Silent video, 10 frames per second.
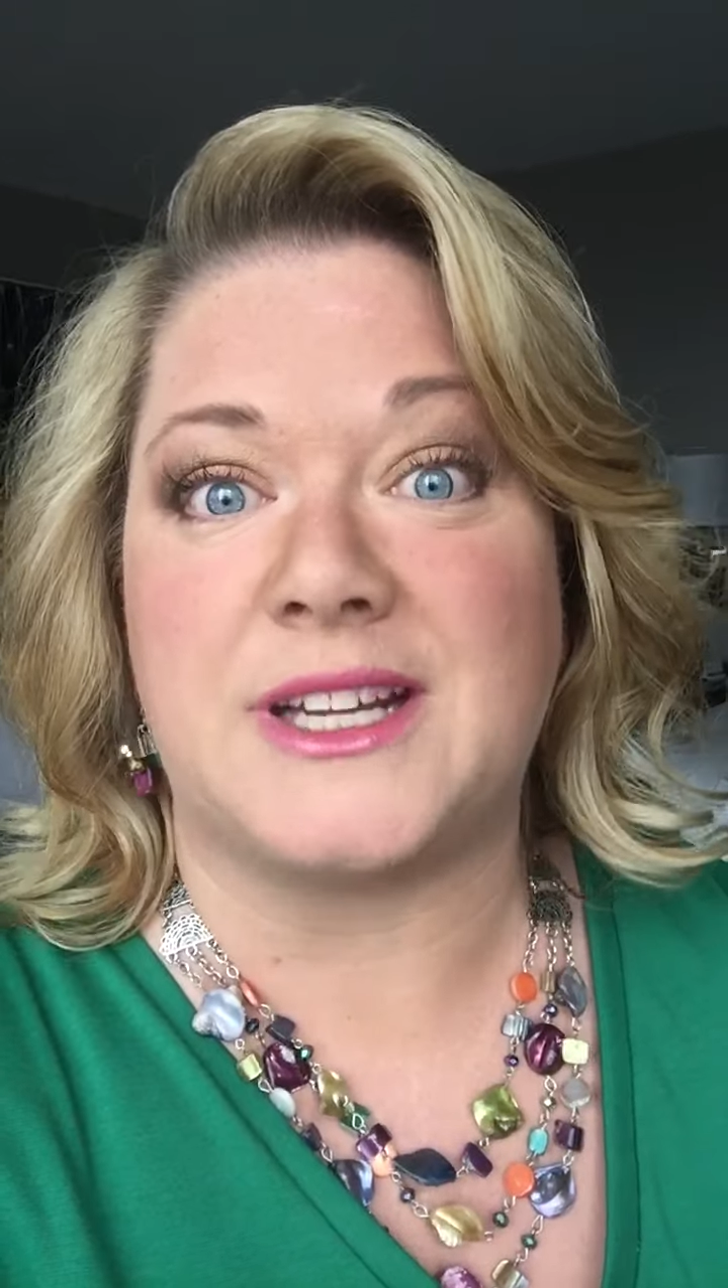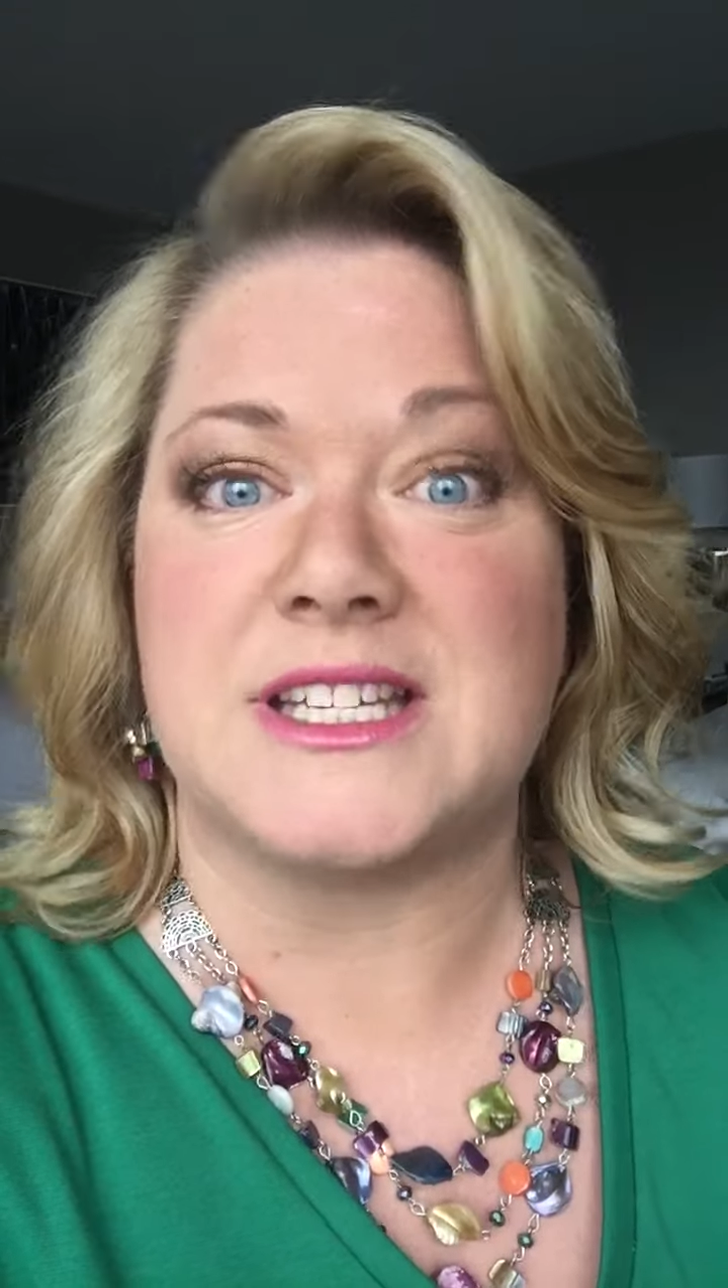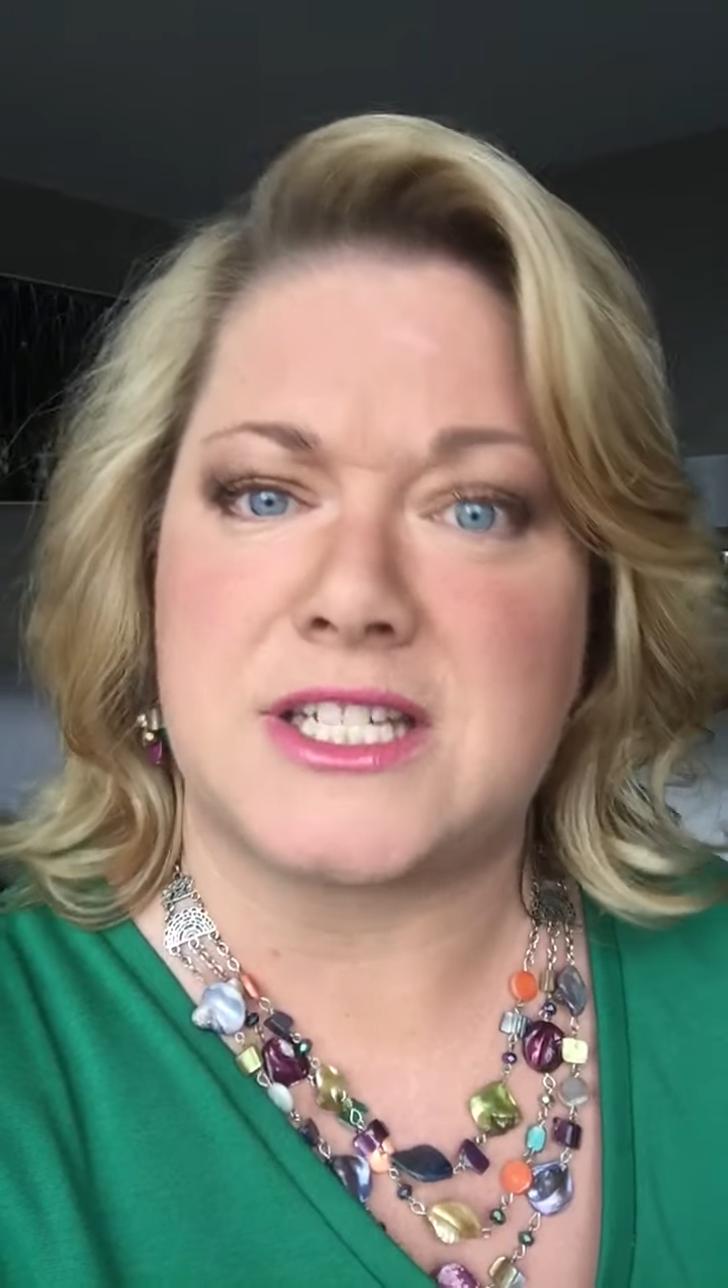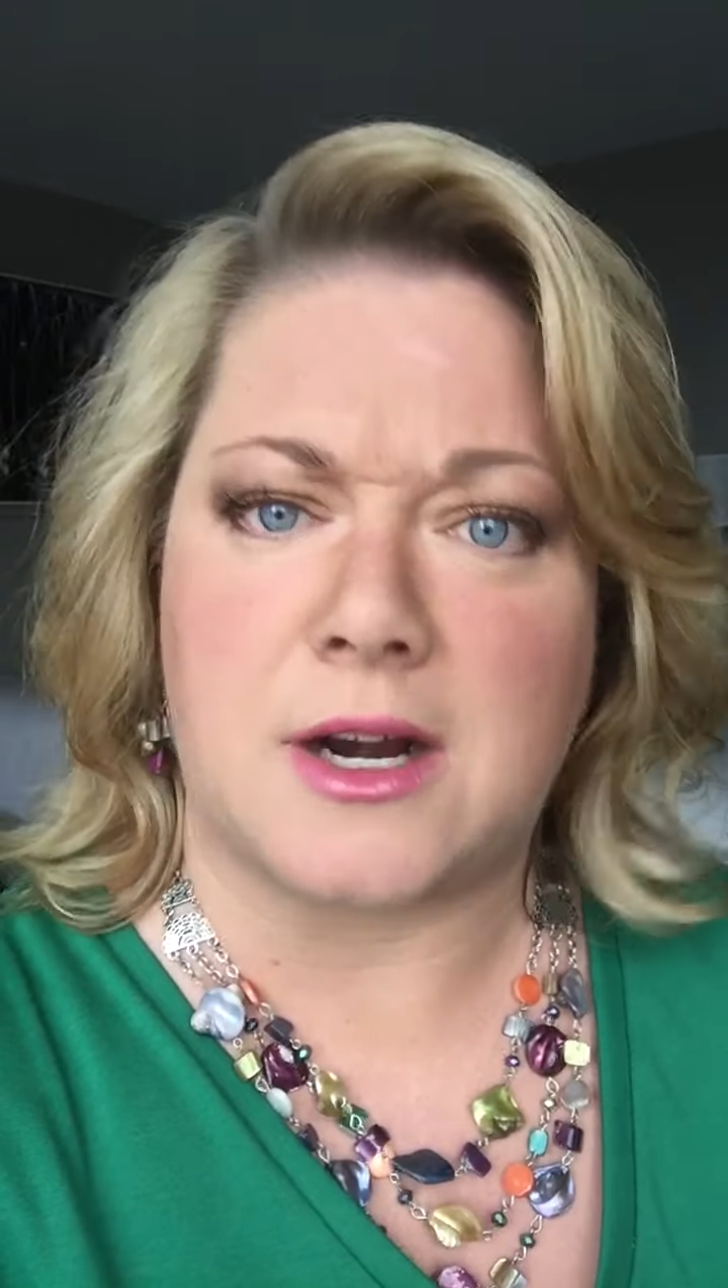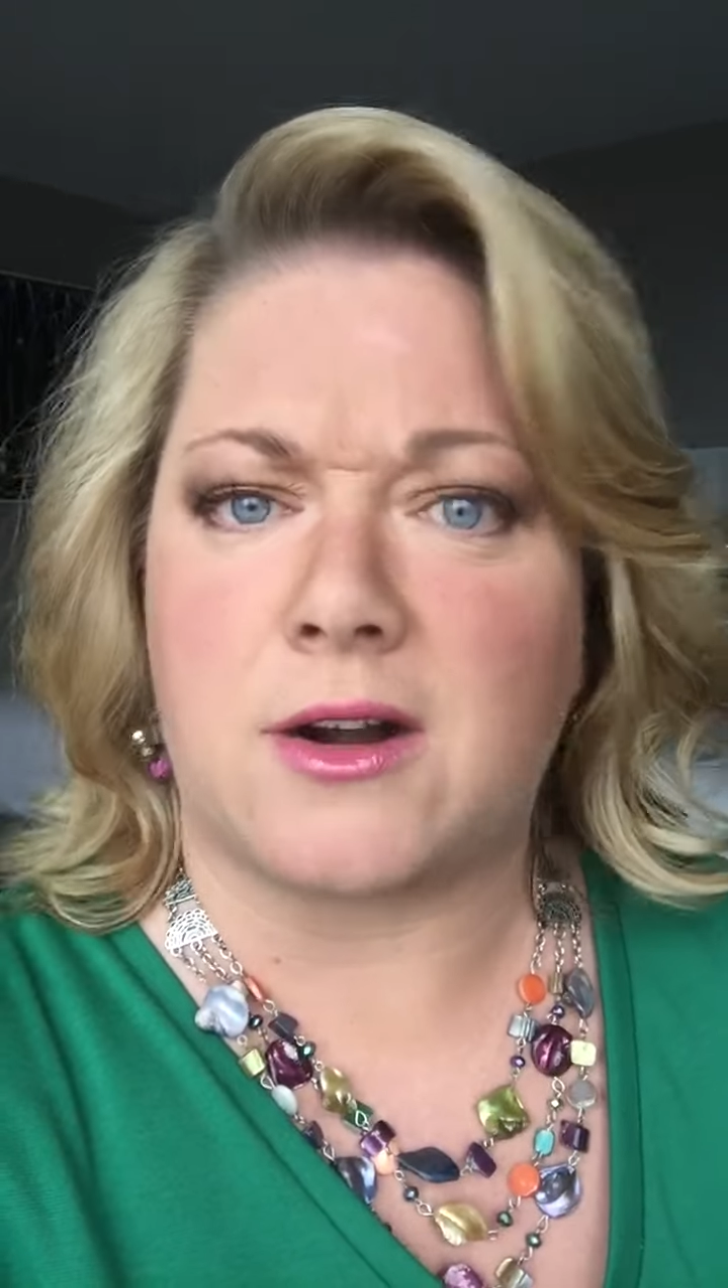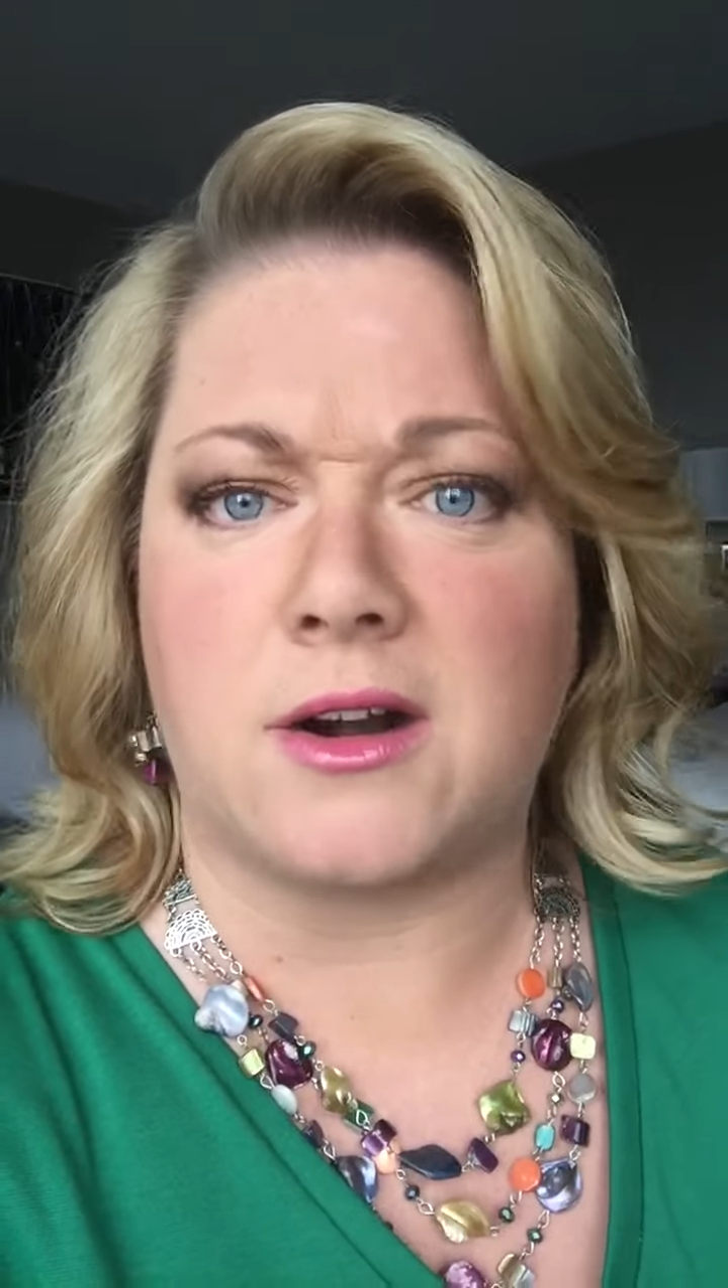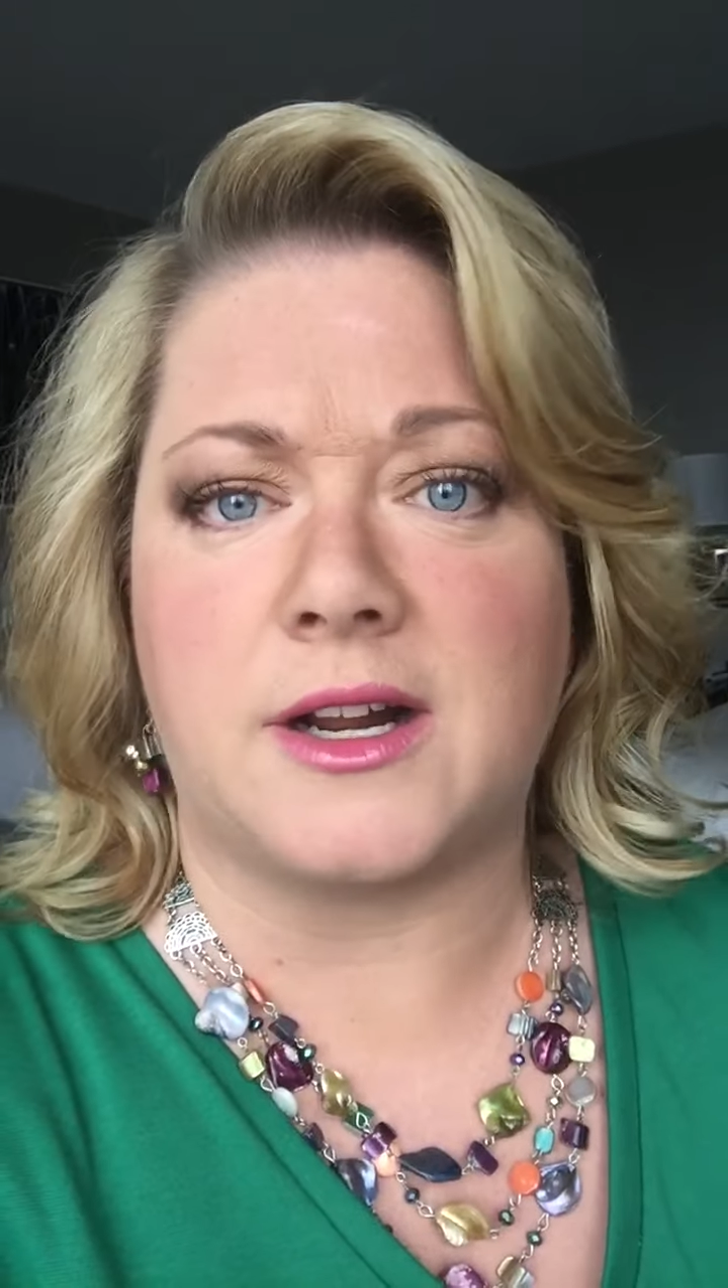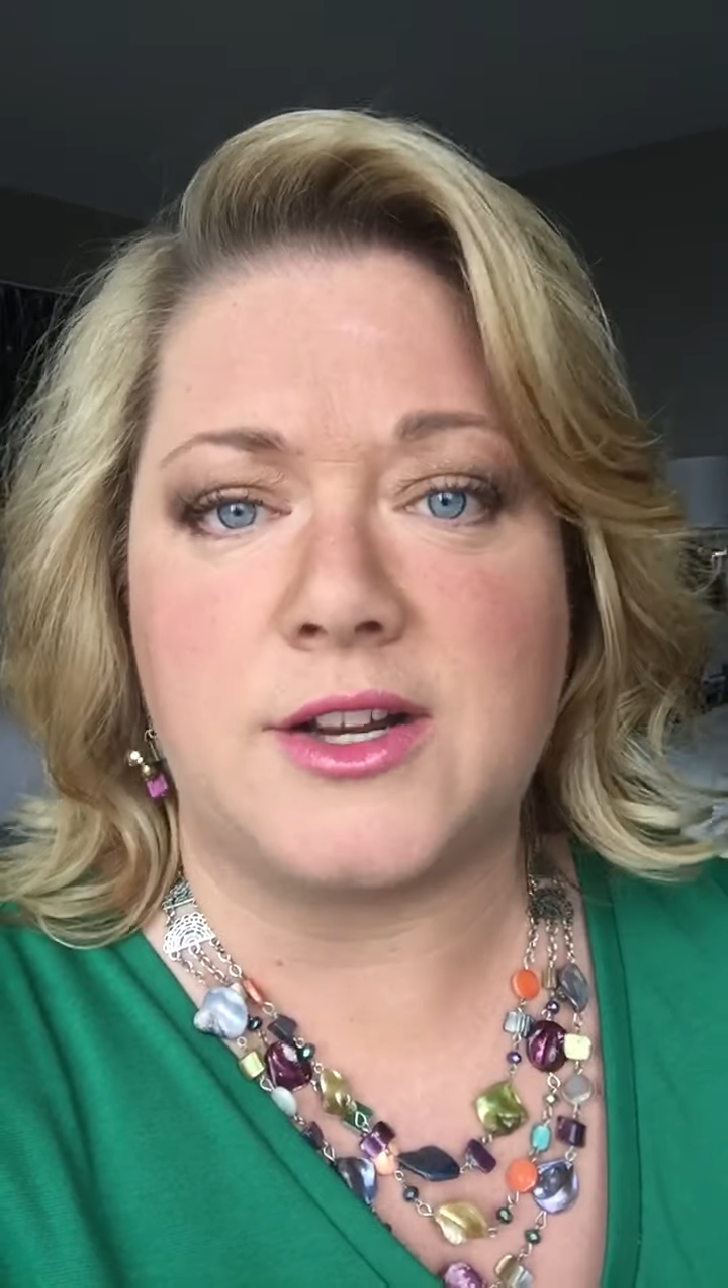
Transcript: and stuttered,